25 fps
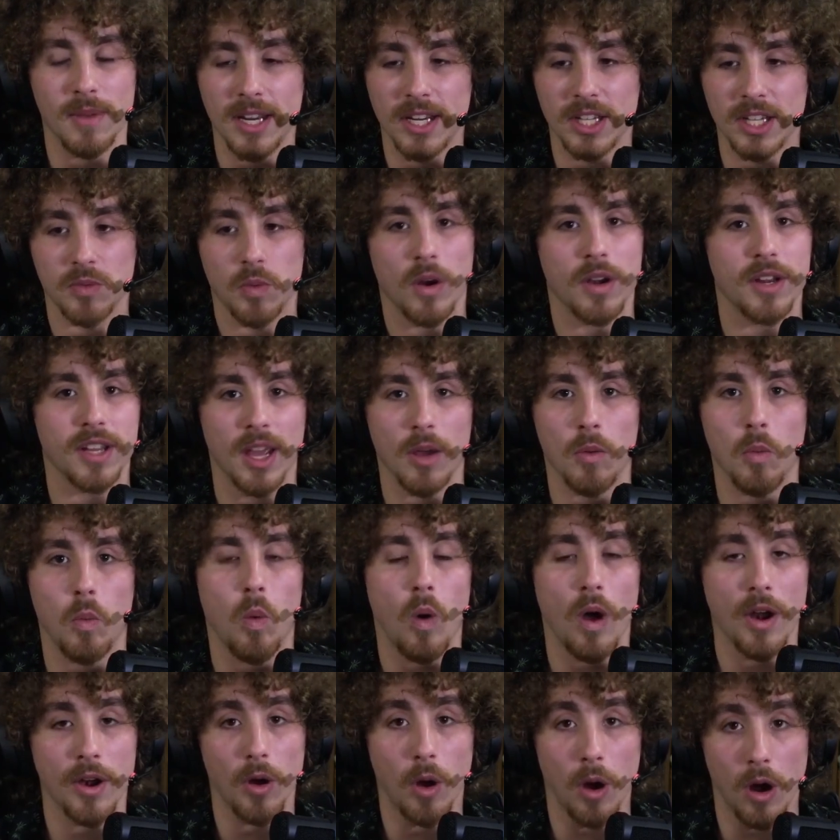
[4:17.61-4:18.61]
He just wanted to get
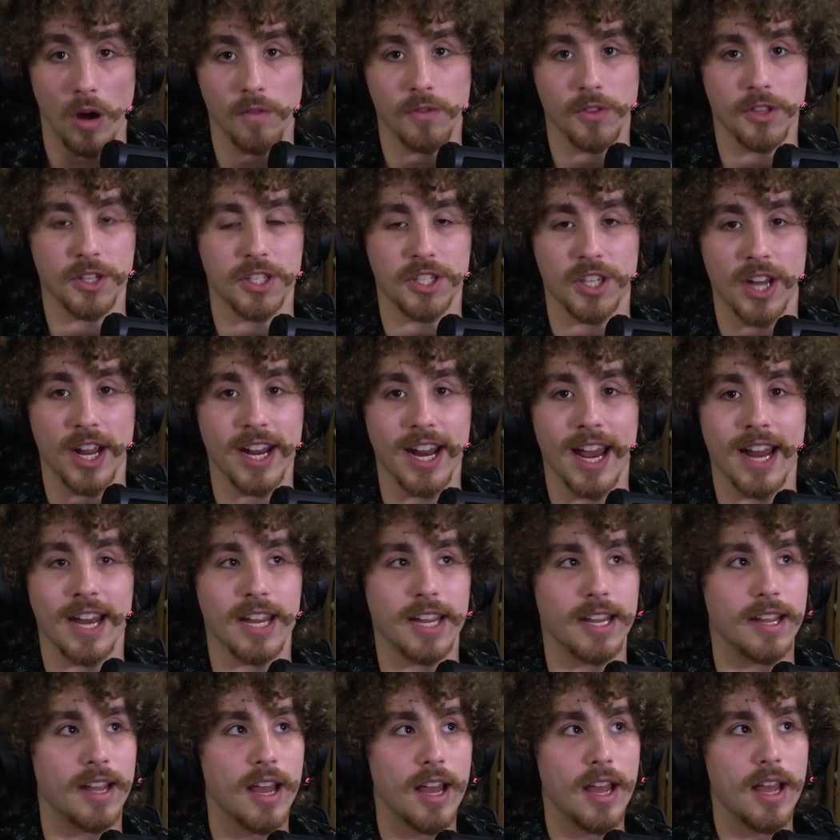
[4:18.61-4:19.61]
one off the site, and
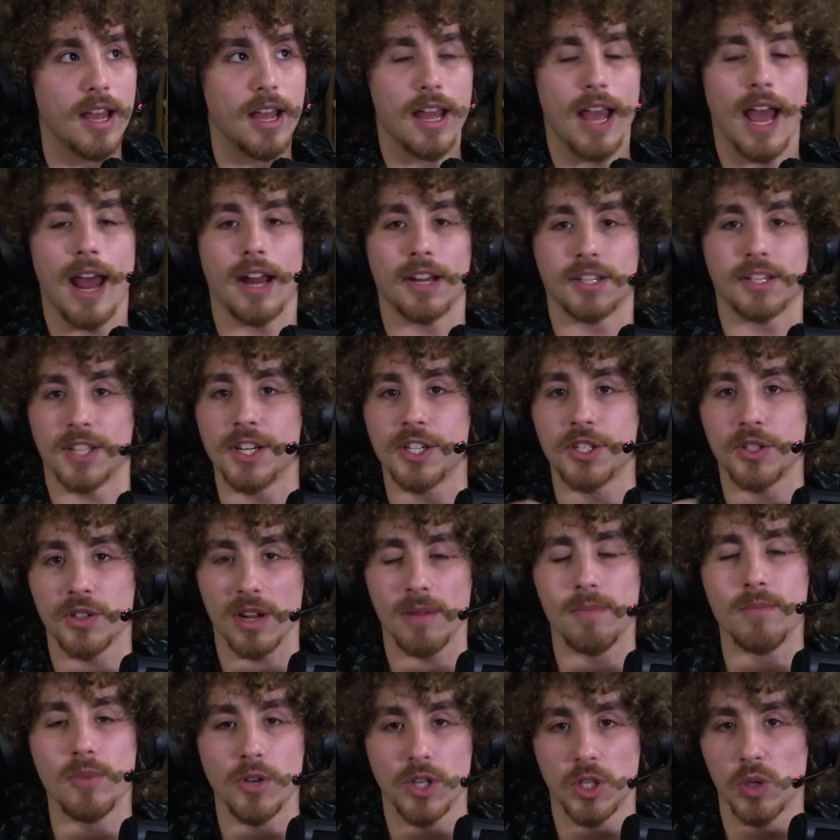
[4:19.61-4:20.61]
he had essentially
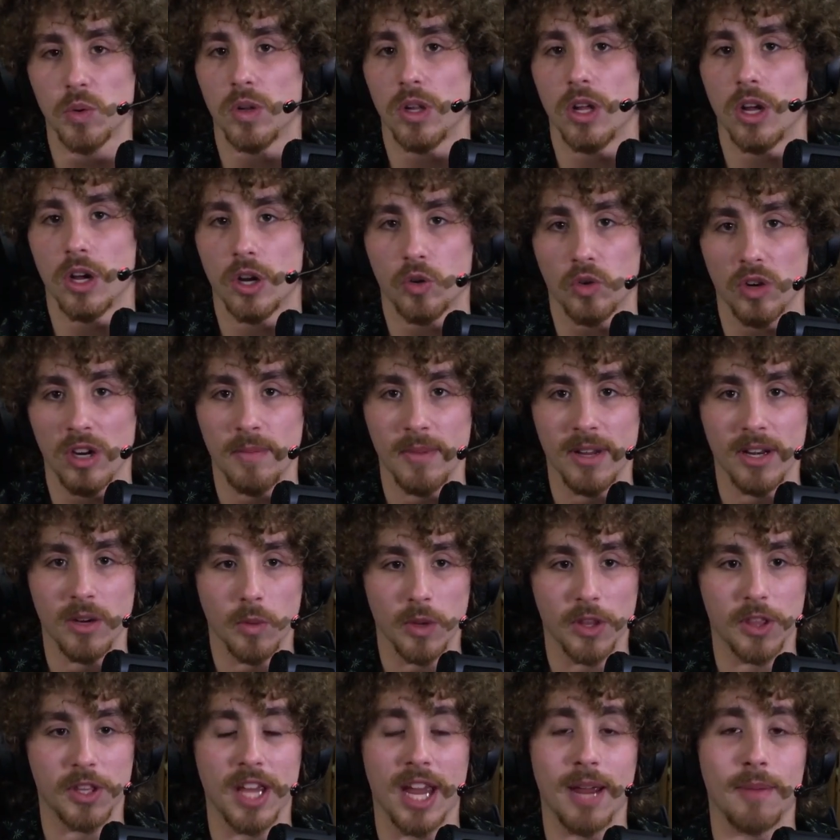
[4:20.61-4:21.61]
a mutual agreement
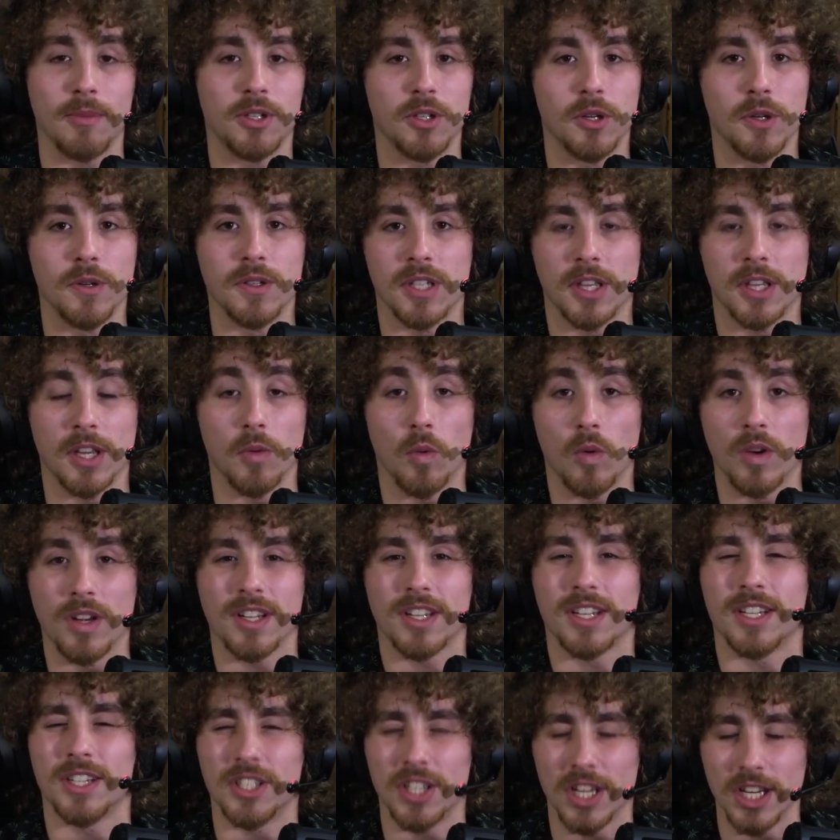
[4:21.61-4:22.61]
with GameToons that they
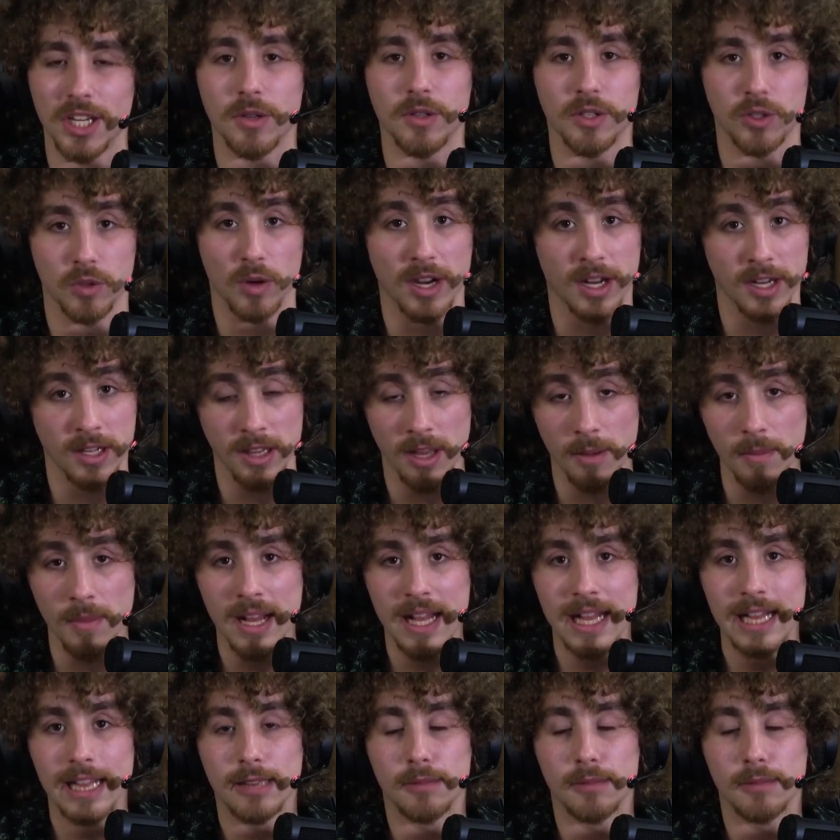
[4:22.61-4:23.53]
wouldn't continue striking them.